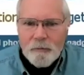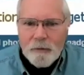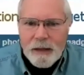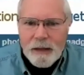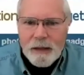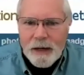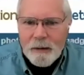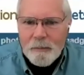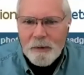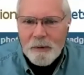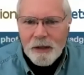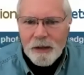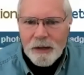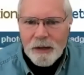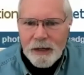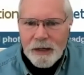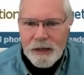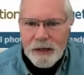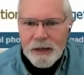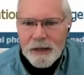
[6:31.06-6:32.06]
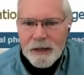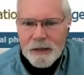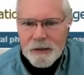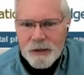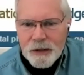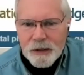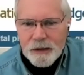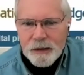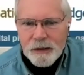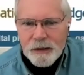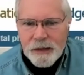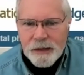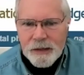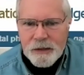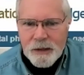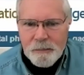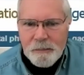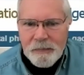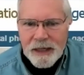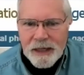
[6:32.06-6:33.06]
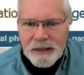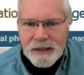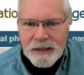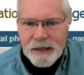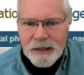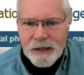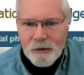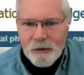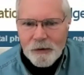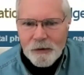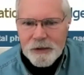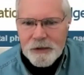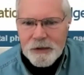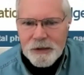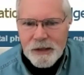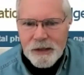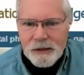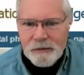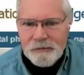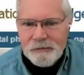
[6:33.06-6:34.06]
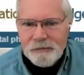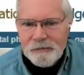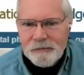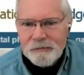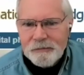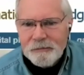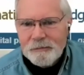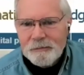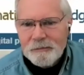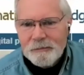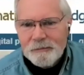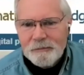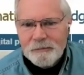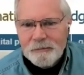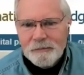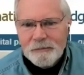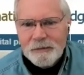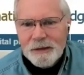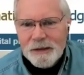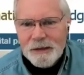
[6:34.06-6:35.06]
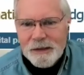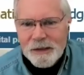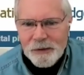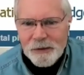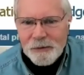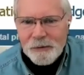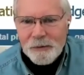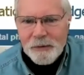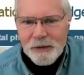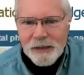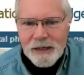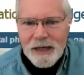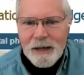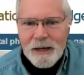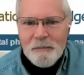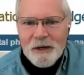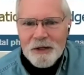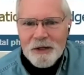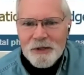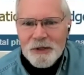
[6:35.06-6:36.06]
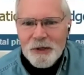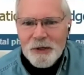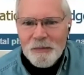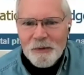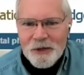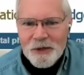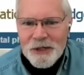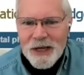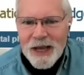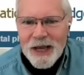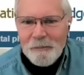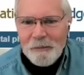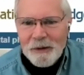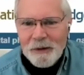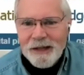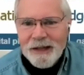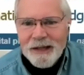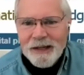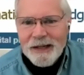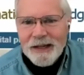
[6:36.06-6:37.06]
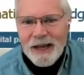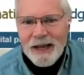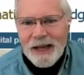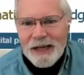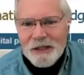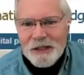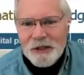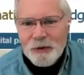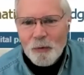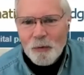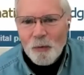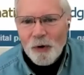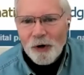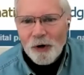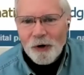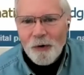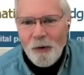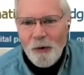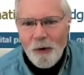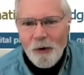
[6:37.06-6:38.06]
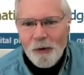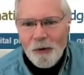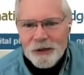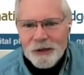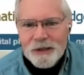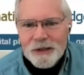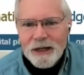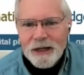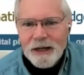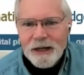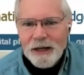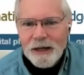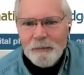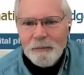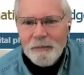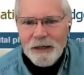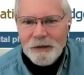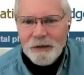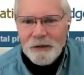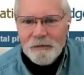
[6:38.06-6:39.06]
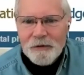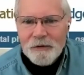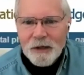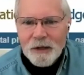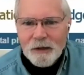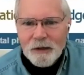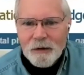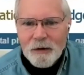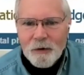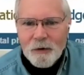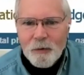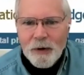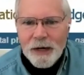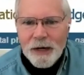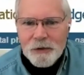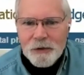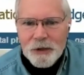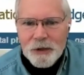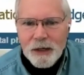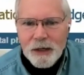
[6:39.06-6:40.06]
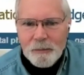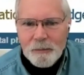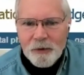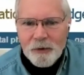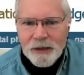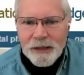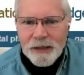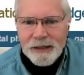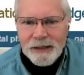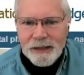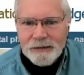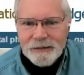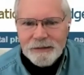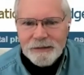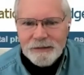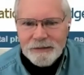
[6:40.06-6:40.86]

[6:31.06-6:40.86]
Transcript: reliability is a is a big deal. This stuff to keep consumers happy has to work all the time, and you've done a great job with that